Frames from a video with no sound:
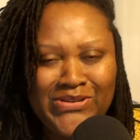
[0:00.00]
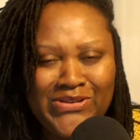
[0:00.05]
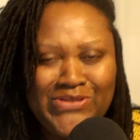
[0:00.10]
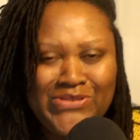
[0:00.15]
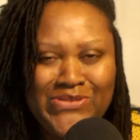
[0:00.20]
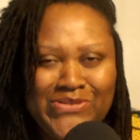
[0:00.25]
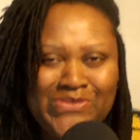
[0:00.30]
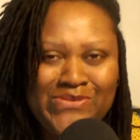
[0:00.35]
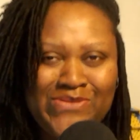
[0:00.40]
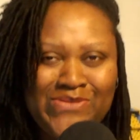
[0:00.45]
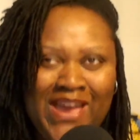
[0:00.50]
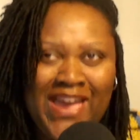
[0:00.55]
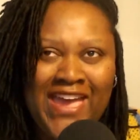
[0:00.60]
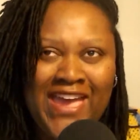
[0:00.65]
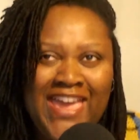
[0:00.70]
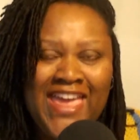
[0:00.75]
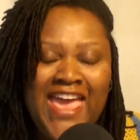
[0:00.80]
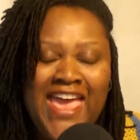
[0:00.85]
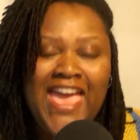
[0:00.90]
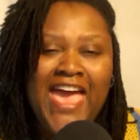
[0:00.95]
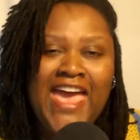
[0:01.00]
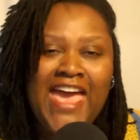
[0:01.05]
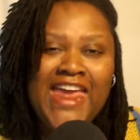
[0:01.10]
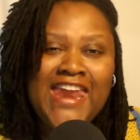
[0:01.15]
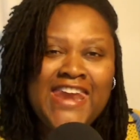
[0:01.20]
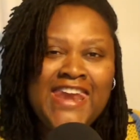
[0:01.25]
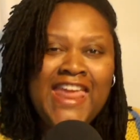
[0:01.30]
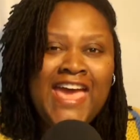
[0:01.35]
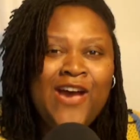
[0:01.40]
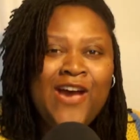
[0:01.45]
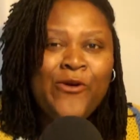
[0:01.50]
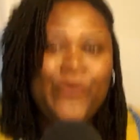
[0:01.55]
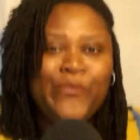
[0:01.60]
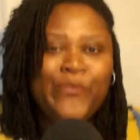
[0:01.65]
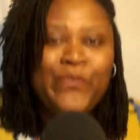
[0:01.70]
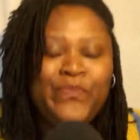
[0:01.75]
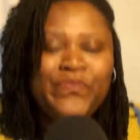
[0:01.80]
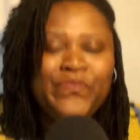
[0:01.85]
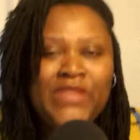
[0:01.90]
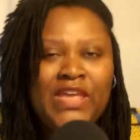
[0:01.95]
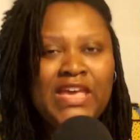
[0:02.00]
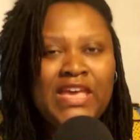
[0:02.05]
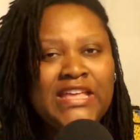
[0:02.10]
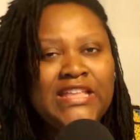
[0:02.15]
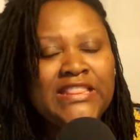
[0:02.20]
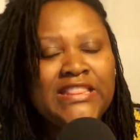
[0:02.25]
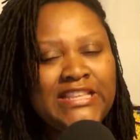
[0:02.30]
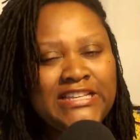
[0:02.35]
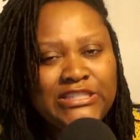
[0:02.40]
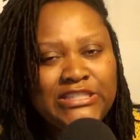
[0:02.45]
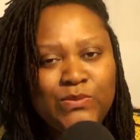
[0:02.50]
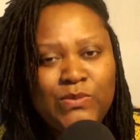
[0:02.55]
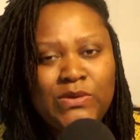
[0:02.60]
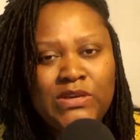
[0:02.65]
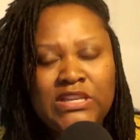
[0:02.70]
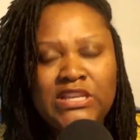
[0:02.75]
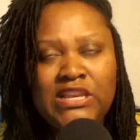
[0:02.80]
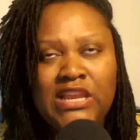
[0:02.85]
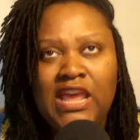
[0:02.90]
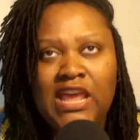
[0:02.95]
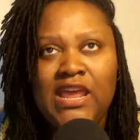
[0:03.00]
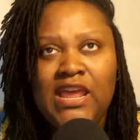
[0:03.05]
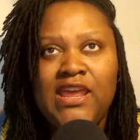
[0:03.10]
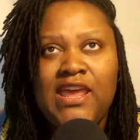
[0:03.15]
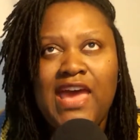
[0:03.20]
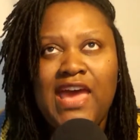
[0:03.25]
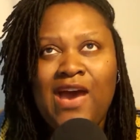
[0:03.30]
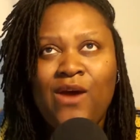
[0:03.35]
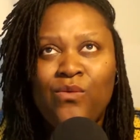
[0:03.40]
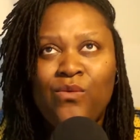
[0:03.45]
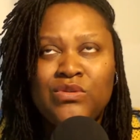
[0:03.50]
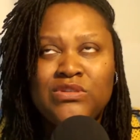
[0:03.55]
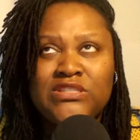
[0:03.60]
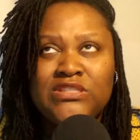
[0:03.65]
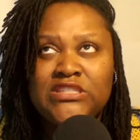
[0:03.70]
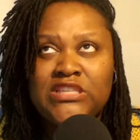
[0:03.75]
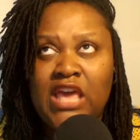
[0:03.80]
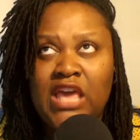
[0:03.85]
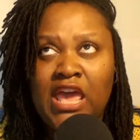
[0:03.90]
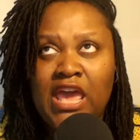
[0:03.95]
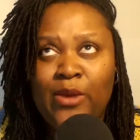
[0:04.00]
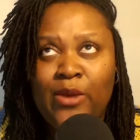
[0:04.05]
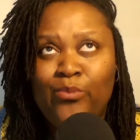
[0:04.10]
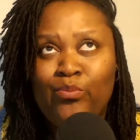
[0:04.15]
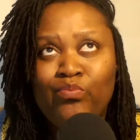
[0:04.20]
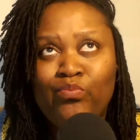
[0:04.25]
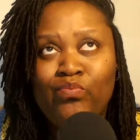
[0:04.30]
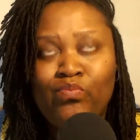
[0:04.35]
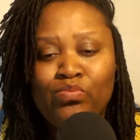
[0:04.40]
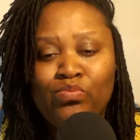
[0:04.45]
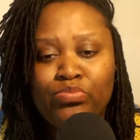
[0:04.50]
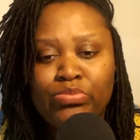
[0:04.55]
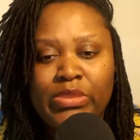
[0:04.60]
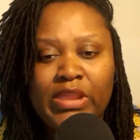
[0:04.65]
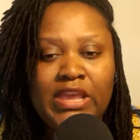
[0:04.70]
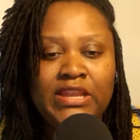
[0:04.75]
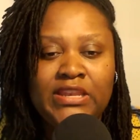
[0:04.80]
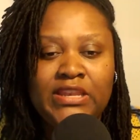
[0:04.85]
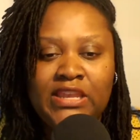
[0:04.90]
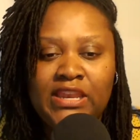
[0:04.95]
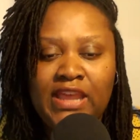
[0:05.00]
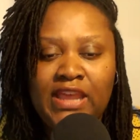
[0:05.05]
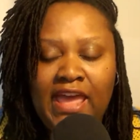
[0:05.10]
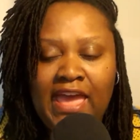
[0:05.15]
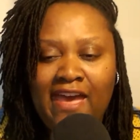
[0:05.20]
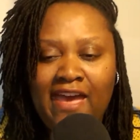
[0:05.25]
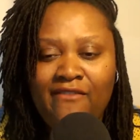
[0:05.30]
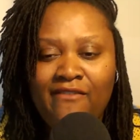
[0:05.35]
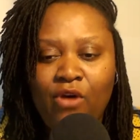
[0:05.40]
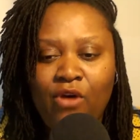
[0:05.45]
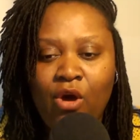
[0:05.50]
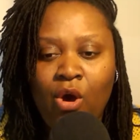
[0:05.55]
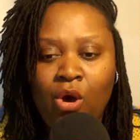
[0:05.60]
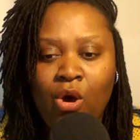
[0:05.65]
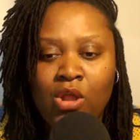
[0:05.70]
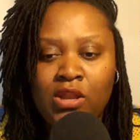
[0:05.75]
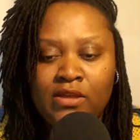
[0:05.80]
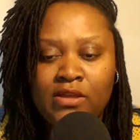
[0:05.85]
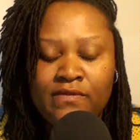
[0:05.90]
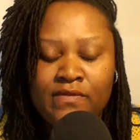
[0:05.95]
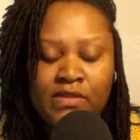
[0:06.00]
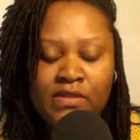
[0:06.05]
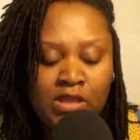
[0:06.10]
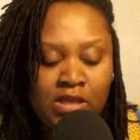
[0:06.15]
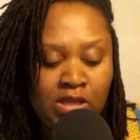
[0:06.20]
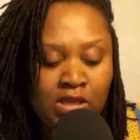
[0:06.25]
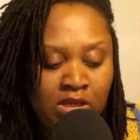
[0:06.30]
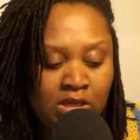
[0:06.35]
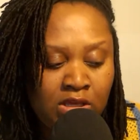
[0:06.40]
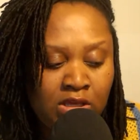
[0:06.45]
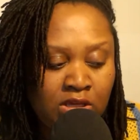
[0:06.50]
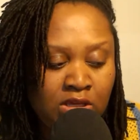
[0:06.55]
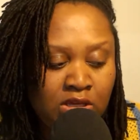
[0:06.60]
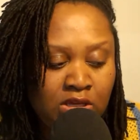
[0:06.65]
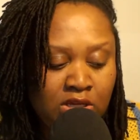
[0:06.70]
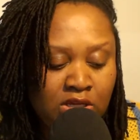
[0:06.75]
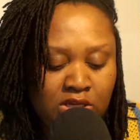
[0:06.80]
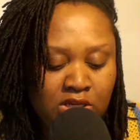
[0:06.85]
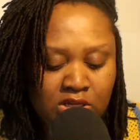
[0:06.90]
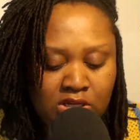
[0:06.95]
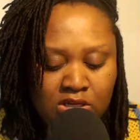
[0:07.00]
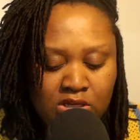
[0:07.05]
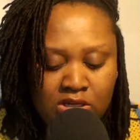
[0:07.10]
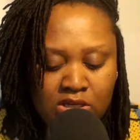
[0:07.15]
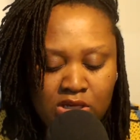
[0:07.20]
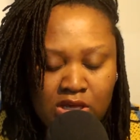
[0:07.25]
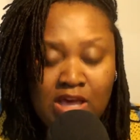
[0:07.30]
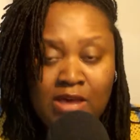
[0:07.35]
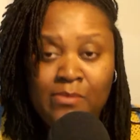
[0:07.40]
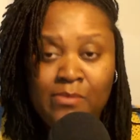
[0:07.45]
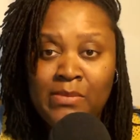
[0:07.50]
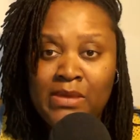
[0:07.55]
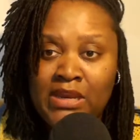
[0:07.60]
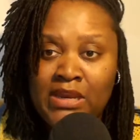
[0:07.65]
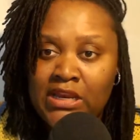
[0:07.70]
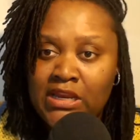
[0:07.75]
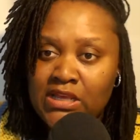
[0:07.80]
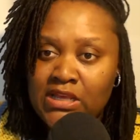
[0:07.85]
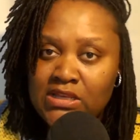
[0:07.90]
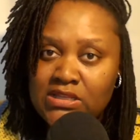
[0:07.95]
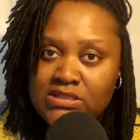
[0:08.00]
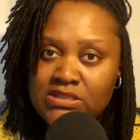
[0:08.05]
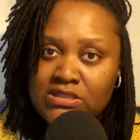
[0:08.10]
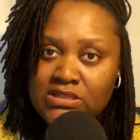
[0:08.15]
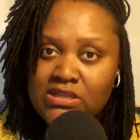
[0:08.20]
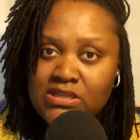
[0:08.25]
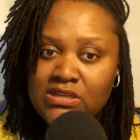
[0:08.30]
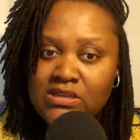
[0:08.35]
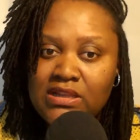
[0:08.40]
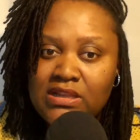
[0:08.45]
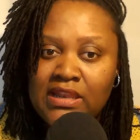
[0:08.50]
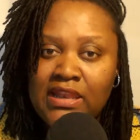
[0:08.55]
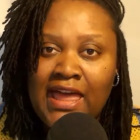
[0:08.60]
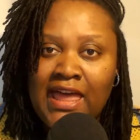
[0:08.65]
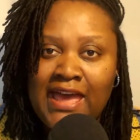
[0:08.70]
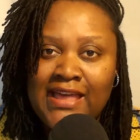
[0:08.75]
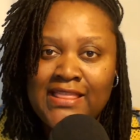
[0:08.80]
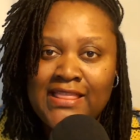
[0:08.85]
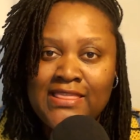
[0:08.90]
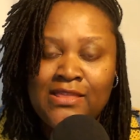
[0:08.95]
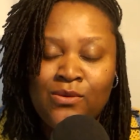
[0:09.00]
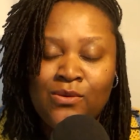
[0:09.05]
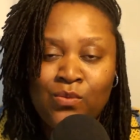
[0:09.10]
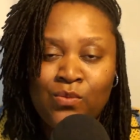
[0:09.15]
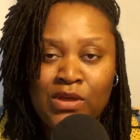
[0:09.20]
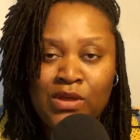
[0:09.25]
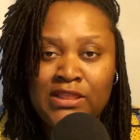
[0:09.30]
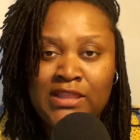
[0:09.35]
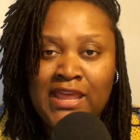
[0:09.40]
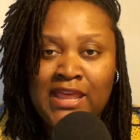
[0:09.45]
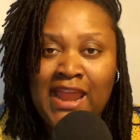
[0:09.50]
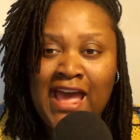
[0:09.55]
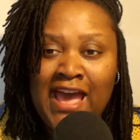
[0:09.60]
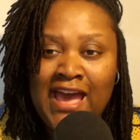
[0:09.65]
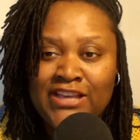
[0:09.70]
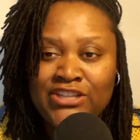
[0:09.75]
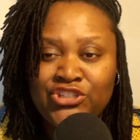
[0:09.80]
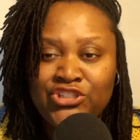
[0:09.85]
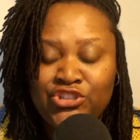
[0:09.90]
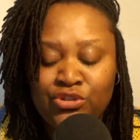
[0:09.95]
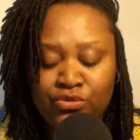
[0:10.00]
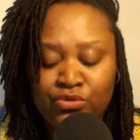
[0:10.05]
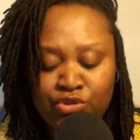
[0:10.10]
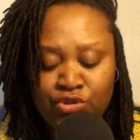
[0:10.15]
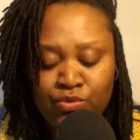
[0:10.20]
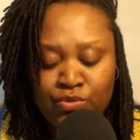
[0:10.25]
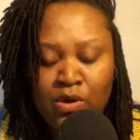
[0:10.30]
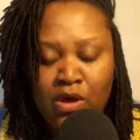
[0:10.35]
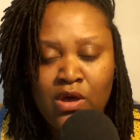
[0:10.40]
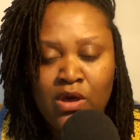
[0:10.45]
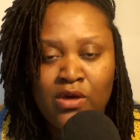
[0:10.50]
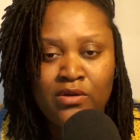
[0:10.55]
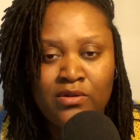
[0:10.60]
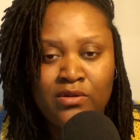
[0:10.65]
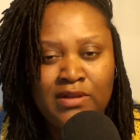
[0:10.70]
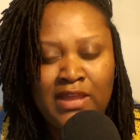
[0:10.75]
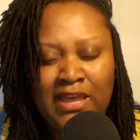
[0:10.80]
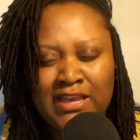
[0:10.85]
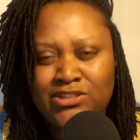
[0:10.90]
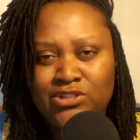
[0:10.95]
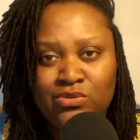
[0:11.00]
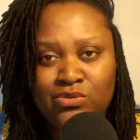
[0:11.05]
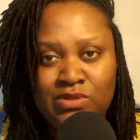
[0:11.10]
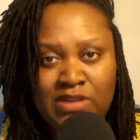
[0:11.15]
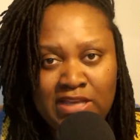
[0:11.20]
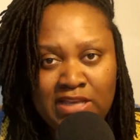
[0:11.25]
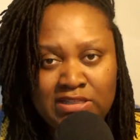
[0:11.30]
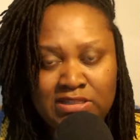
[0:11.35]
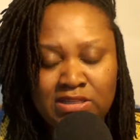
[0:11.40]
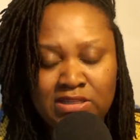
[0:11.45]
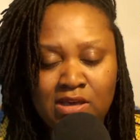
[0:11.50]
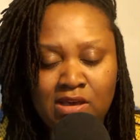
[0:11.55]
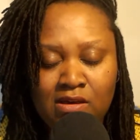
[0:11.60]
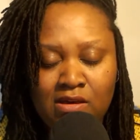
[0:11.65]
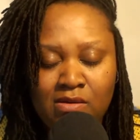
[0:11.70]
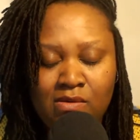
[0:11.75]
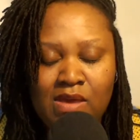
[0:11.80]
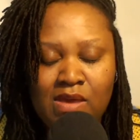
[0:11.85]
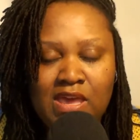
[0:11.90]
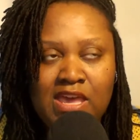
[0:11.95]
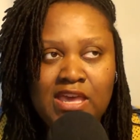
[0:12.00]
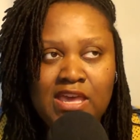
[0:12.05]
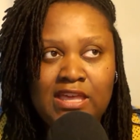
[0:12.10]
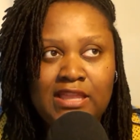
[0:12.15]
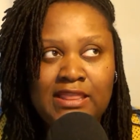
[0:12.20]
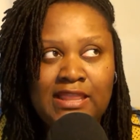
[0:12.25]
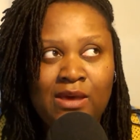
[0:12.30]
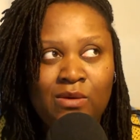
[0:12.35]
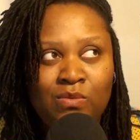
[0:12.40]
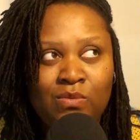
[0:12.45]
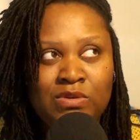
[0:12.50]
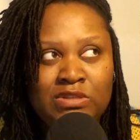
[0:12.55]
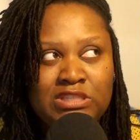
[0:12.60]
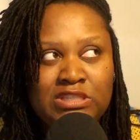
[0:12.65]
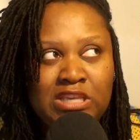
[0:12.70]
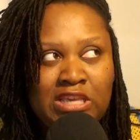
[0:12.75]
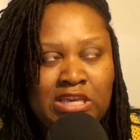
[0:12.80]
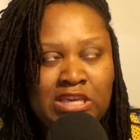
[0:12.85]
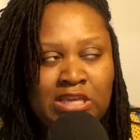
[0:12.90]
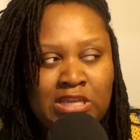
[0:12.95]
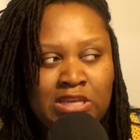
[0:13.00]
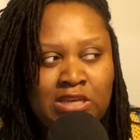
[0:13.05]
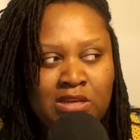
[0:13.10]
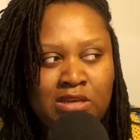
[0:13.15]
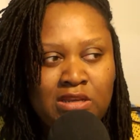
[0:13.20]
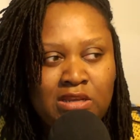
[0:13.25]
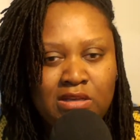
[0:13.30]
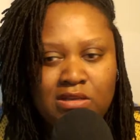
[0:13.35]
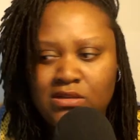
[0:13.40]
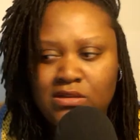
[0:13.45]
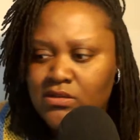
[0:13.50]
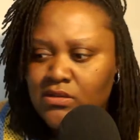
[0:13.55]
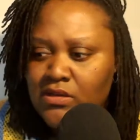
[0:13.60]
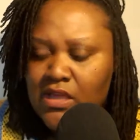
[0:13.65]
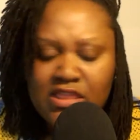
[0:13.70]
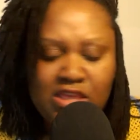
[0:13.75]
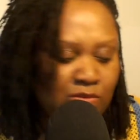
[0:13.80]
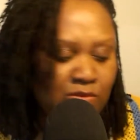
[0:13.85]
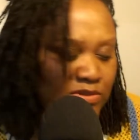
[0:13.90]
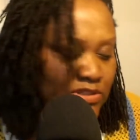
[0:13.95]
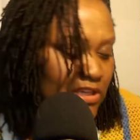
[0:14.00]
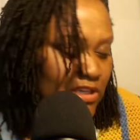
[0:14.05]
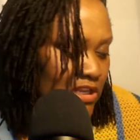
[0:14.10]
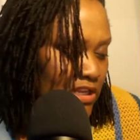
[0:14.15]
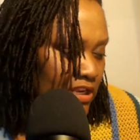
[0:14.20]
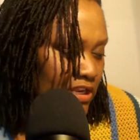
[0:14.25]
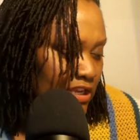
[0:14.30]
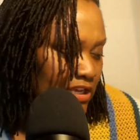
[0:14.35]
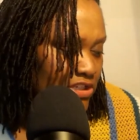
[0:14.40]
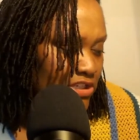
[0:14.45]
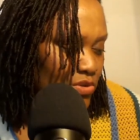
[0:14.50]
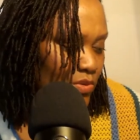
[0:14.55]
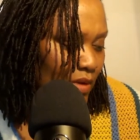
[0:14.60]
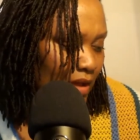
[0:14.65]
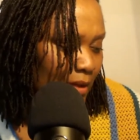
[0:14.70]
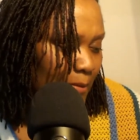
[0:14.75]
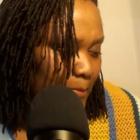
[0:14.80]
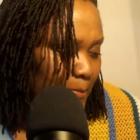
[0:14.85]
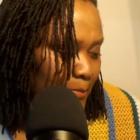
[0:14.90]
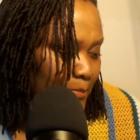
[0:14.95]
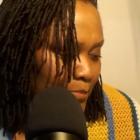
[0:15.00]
Right now, this one, I will say it didn't have all of the amenities like the one that I showed you all like 2 days ago. That was in, I think it was Kilileshwa.